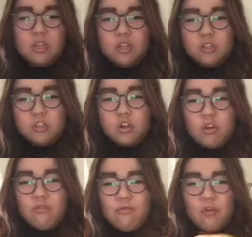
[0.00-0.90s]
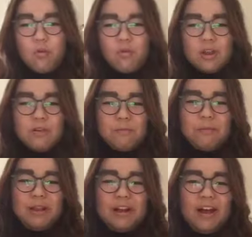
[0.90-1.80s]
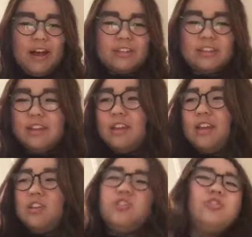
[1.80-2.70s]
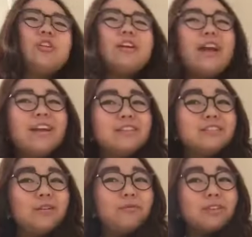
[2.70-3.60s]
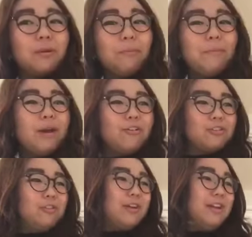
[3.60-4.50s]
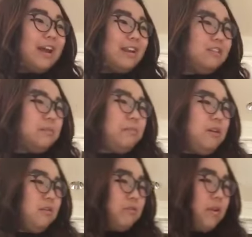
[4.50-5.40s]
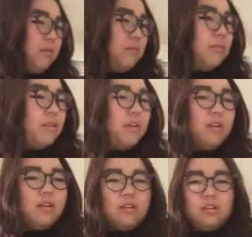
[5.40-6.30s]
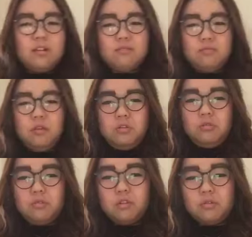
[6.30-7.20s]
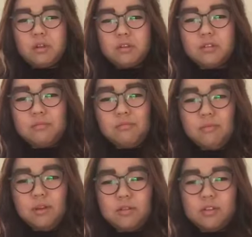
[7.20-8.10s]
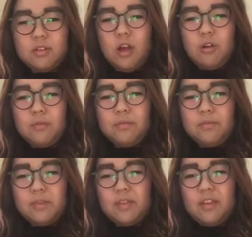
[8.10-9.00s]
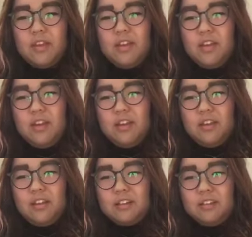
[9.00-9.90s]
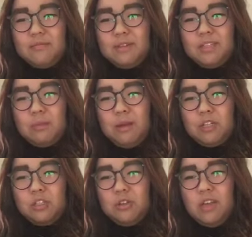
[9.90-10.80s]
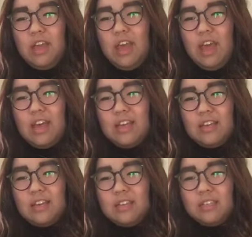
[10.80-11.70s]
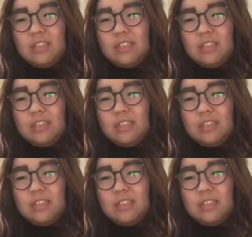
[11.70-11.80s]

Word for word: Sugar for real because you're gonna add some with the milk. You're gonna add some milk, bro. Yeah, no, it has a milk. So, next thing my special is